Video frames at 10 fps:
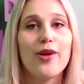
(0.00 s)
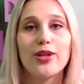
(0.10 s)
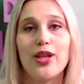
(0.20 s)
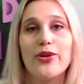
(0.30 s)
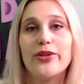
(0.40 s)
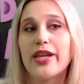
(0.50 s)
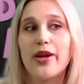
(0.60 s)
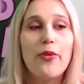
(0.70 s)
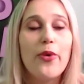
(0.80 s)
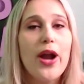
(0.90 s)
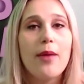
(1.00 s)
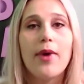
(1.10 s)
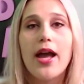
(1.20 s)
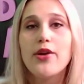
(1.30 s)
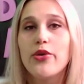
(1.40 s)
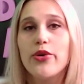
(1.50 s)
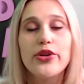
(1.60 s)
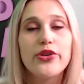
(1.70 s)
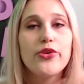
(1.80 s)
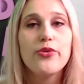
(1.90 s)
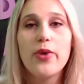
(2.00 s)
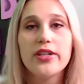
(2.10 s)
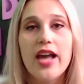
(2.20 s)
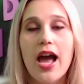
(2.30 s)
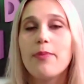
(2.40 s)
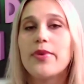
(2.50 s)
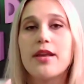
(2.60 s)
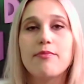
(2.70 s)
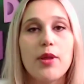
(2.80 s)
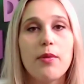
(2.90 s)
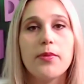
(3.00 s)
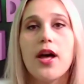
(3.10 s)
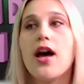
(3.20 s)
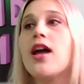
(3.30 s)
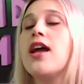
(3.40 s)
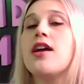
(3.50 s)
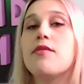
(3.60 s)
where Loki's like, where am I? Who are you? What's happening? Blah, blah, blah.